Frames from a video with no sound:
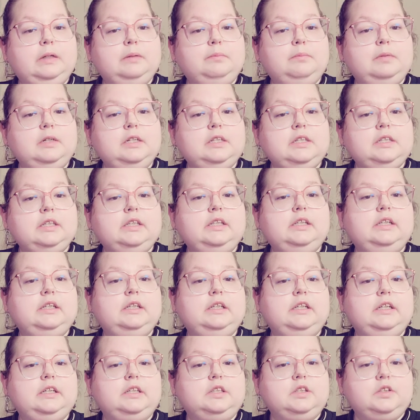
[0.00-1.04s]
basically,
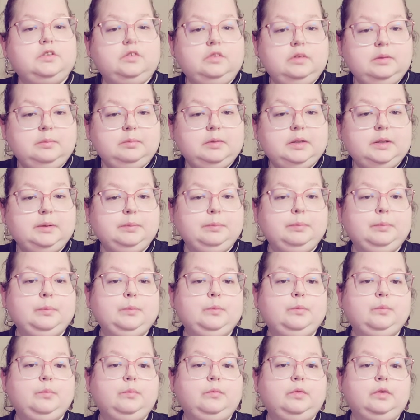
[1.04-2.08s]
like, swimming,
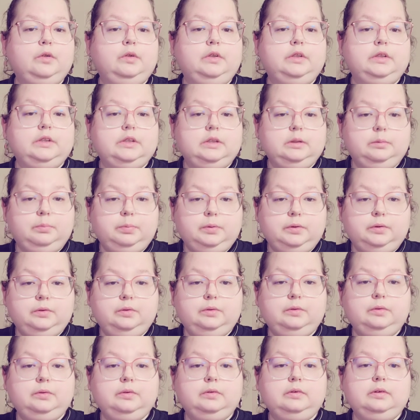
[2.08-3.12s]
going to the
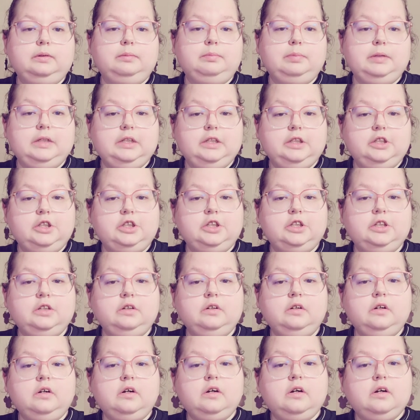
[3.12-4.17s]
pool, the beach.
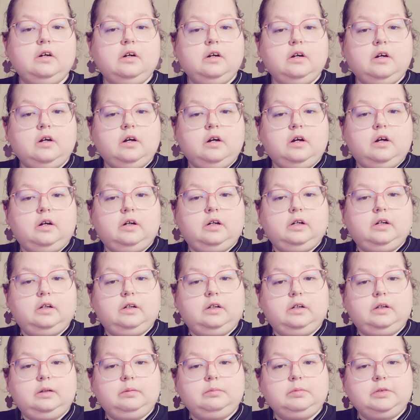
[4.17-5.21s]

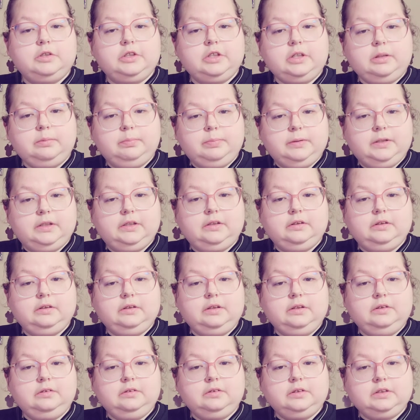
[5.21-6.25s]
Shopping,
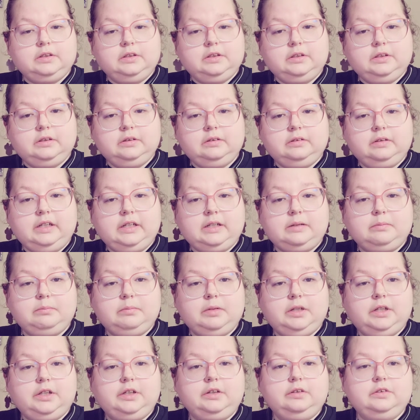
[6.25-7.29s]
those are like
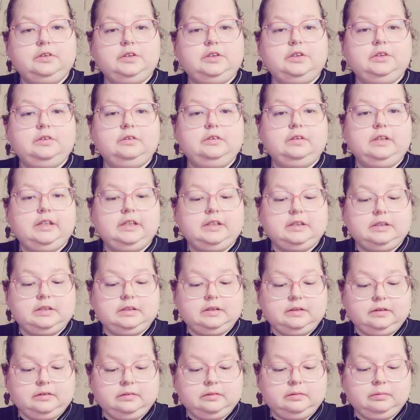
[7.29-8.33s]
my go-to, like,
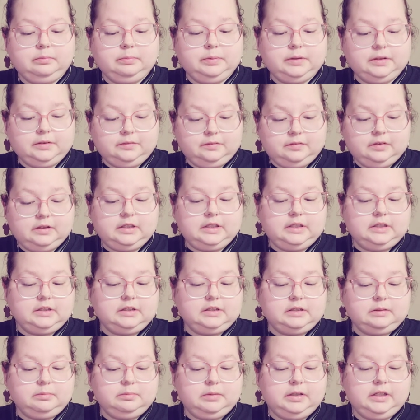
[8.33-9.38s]
perfect
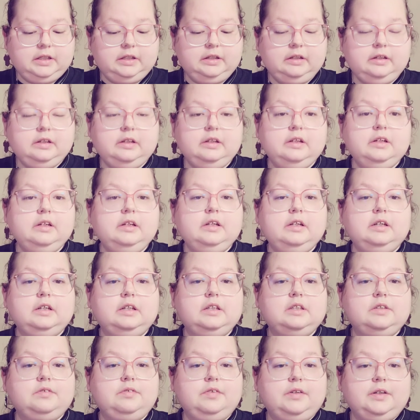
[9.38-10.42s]
days to me.
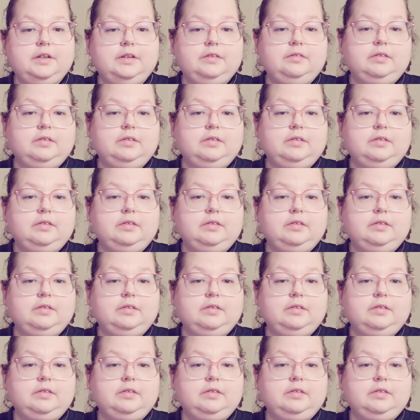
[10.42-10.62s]
It's very